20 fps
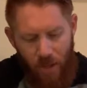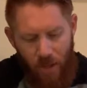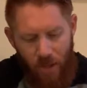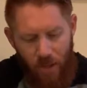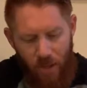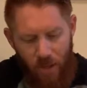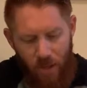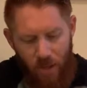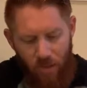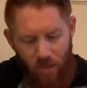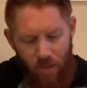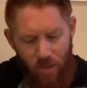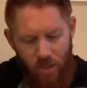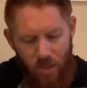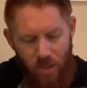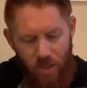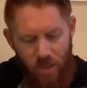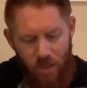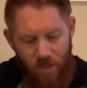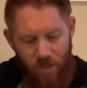there arose
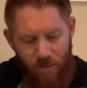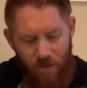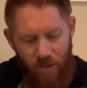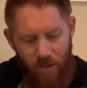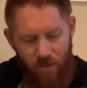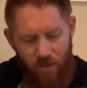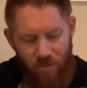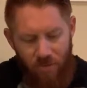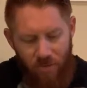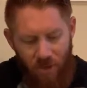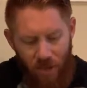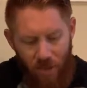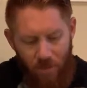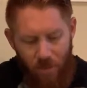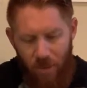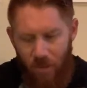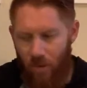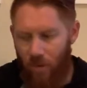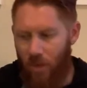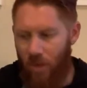a severe
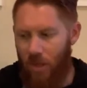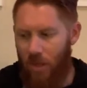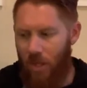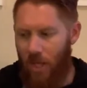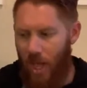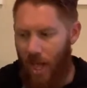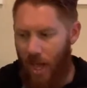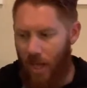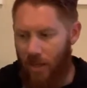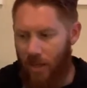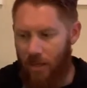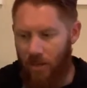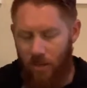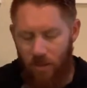famine or lack.